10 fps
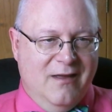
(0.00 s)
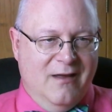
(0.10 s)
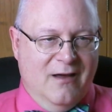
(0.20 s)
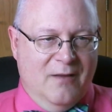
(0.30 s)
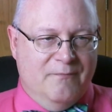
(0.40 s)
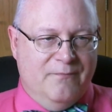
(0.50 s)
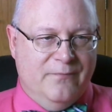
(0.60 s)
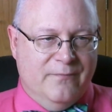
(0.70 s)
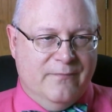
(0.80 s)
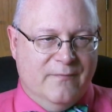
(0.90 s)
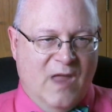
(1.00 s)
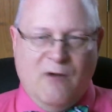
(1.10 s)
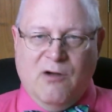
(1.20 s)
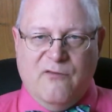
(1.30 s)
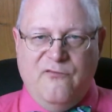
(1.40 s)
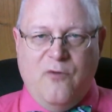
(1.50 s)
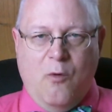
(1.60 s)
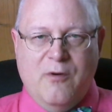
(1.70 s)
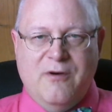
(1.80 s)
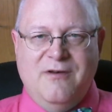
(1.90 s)
I look
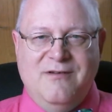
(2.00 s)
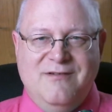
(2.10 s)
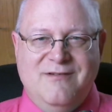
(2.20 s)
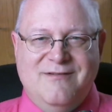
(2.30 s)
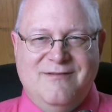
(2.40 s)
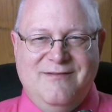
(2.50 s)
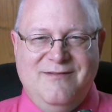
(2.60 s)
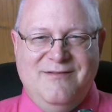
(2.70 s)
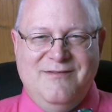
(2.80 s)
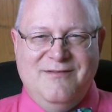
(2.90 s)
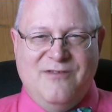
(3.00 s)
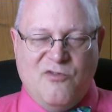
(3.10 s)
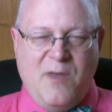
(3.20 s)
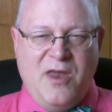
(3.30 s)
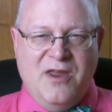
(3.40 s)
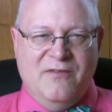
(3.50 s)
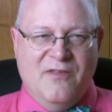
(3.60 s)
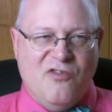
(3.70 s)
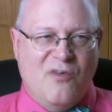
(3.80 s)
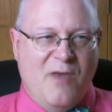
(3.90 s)
forward to spending
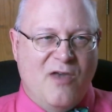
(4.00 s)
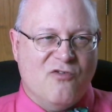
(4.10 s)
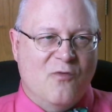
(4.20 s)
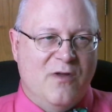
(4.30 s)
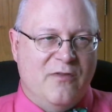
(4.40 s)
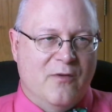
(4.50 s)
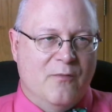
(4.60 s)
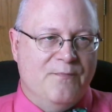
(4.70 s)
this semester with you.